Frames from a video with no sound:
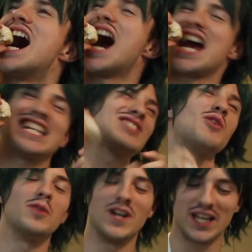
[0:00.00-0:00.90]
It's
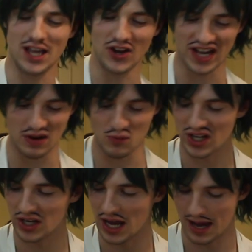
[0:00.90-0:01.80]
not working. Okay,
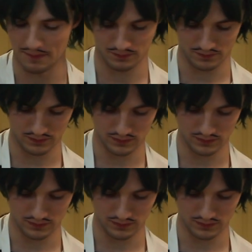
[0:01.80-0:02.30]
we're gonna,